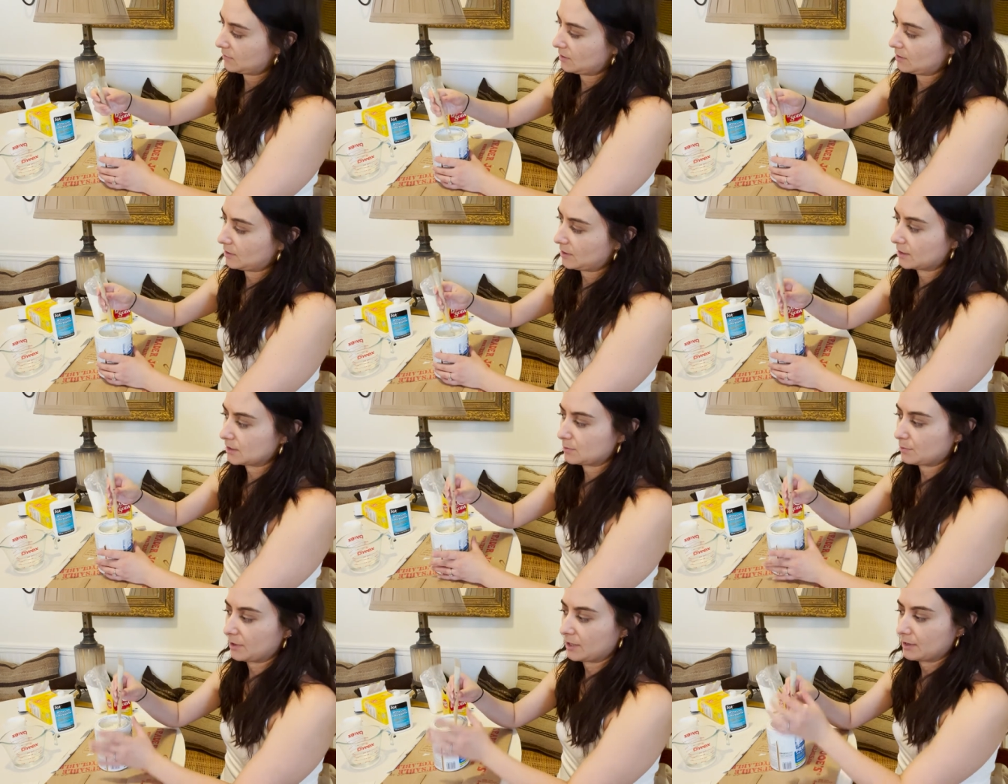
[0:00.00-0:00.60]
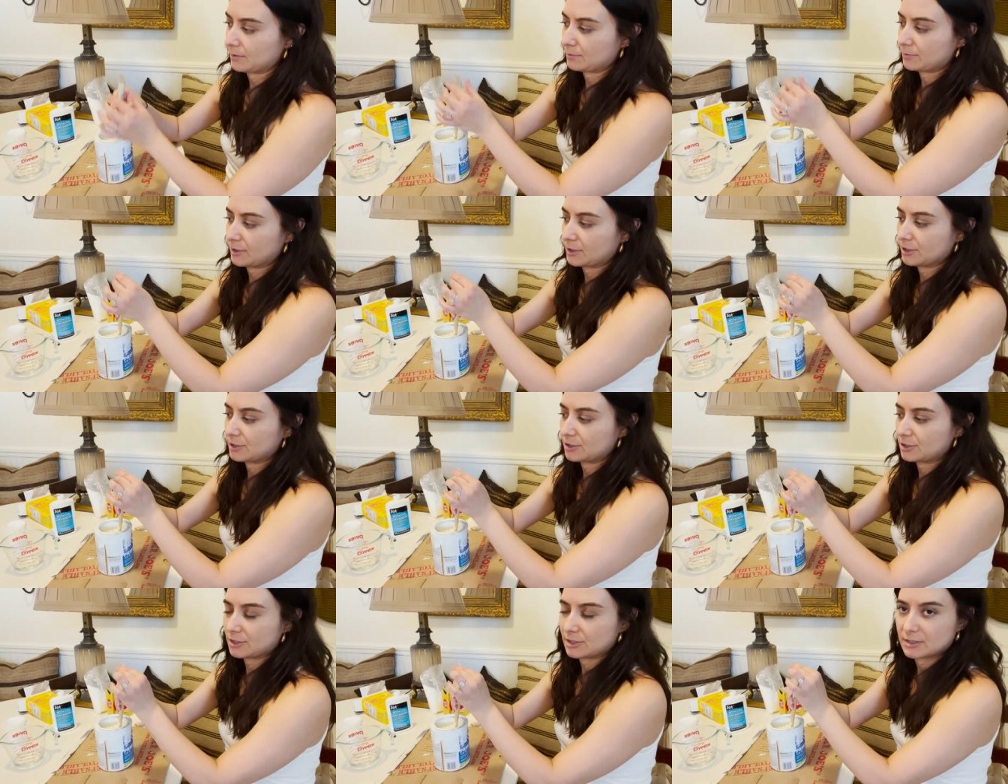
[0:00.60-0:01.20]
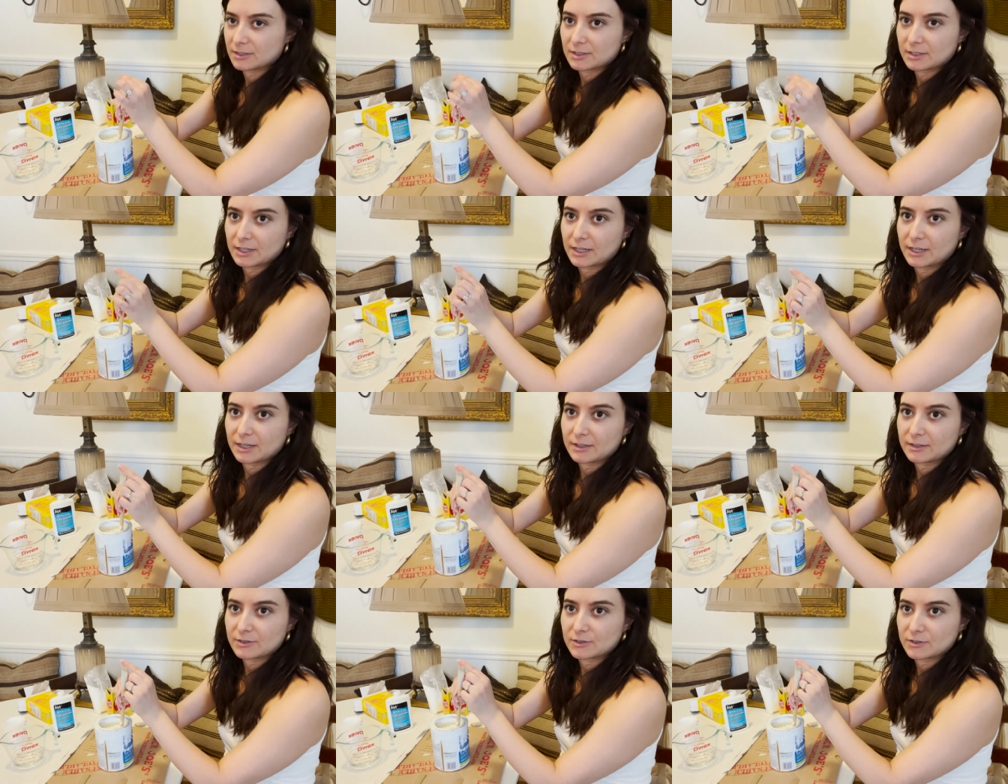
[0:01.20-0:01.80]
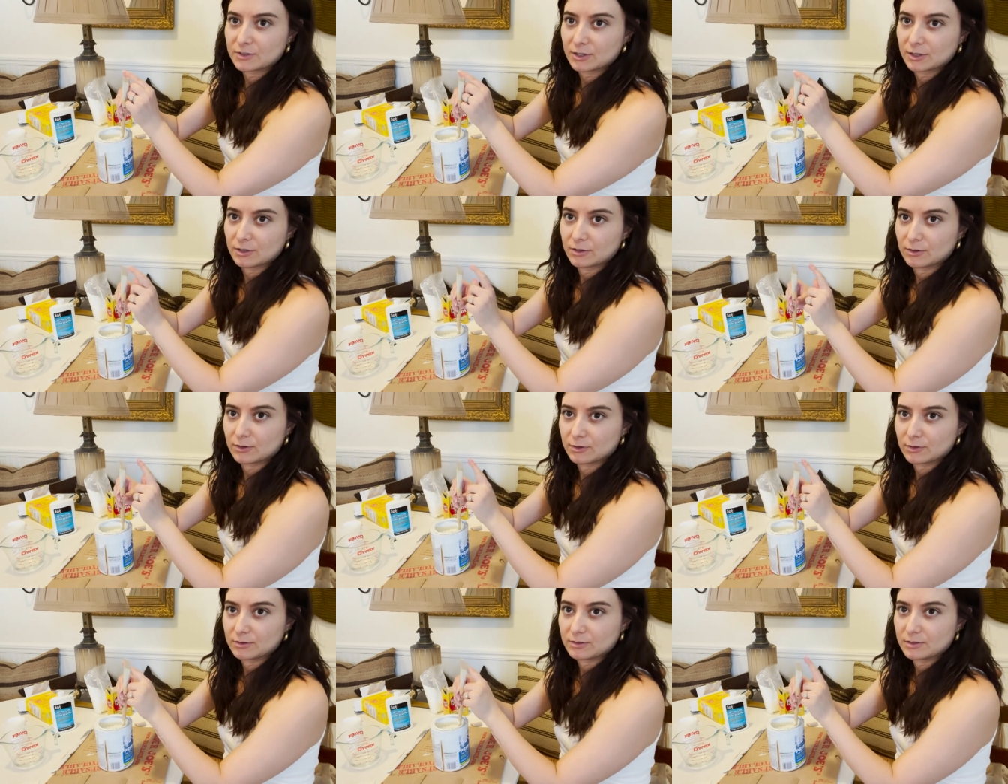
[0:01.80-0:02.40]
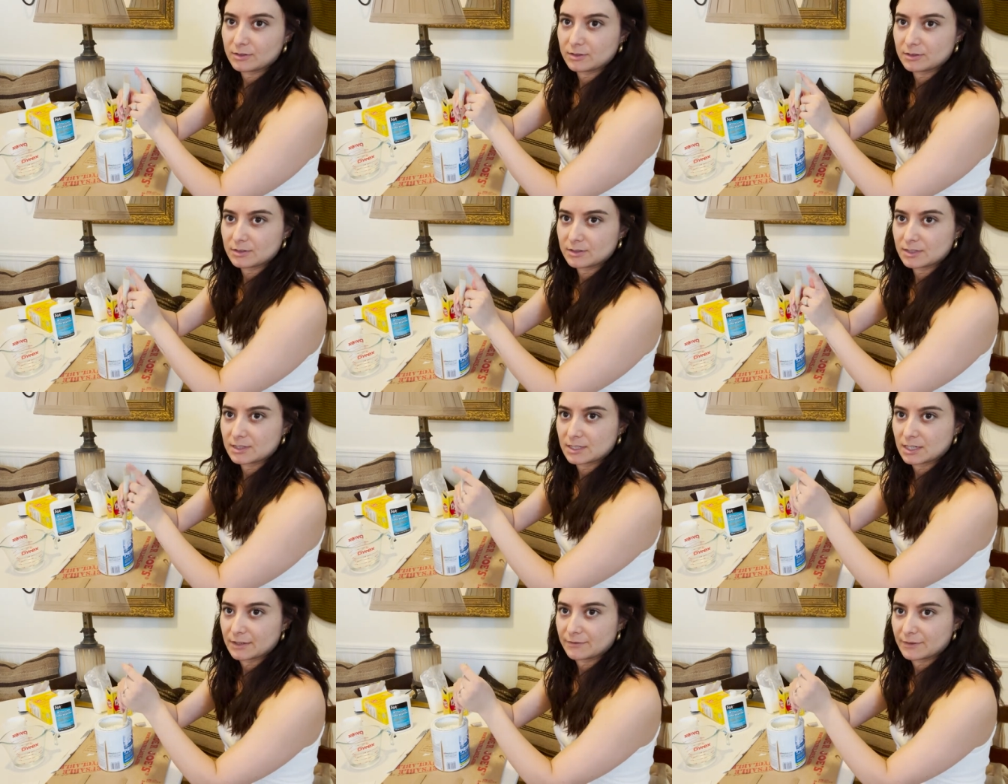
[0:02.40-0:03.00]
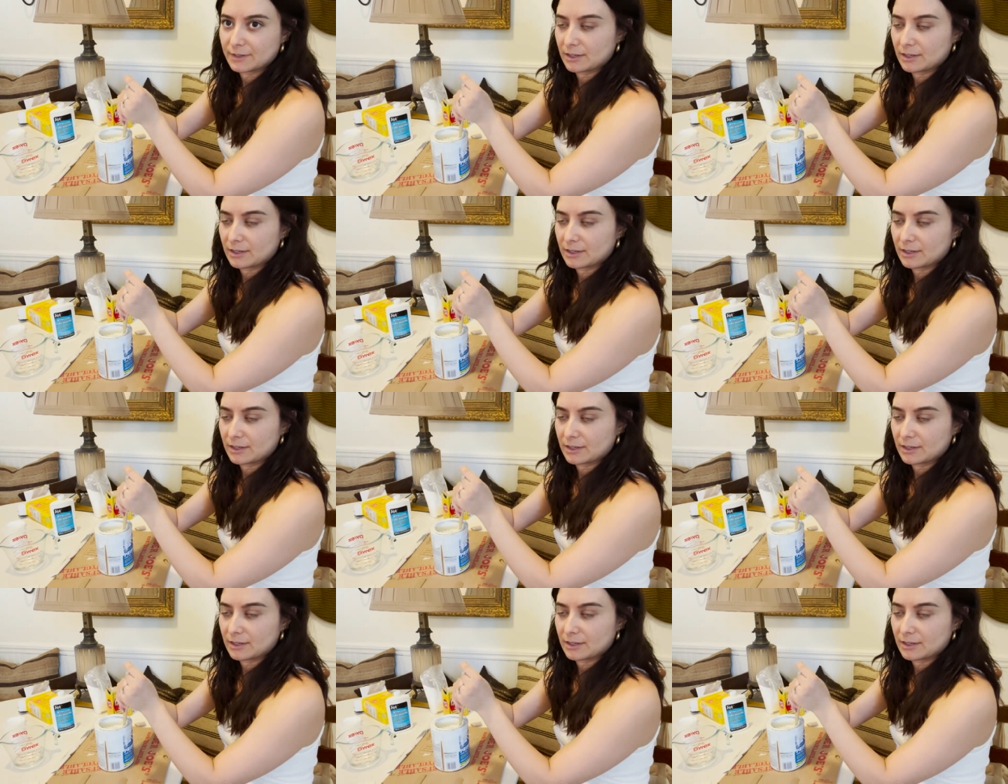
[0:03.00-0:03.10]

This paintbrush is like so stiff.